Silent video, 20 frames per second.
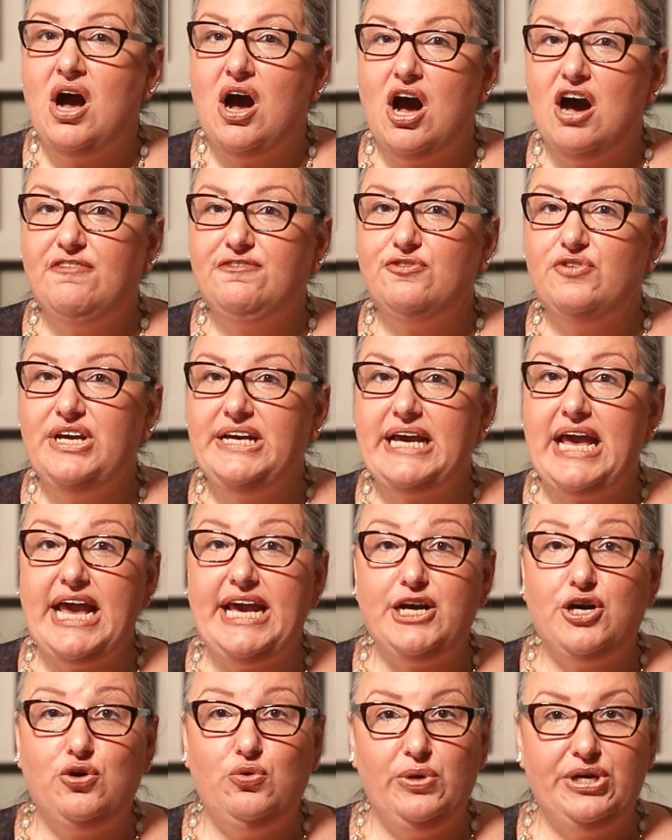offering
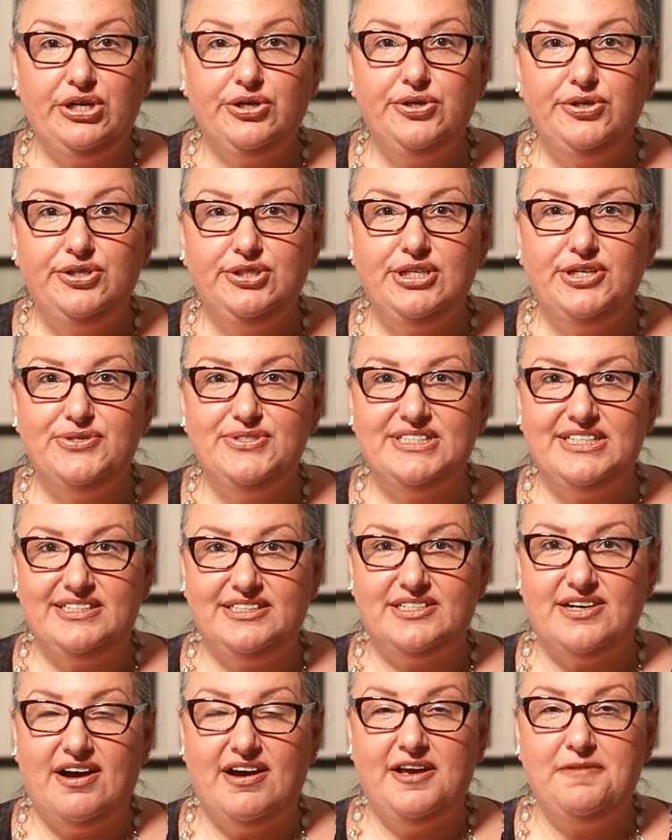a quicker closing
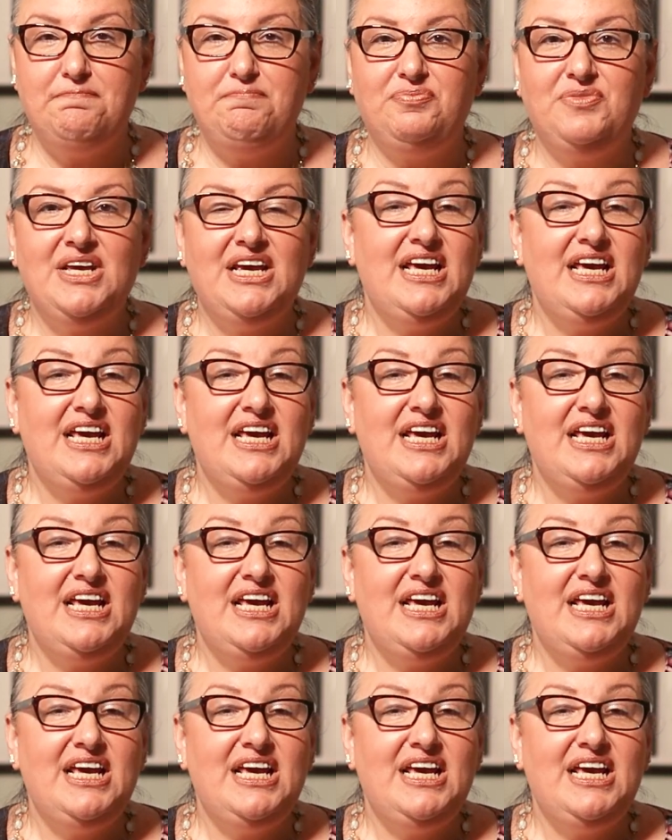time.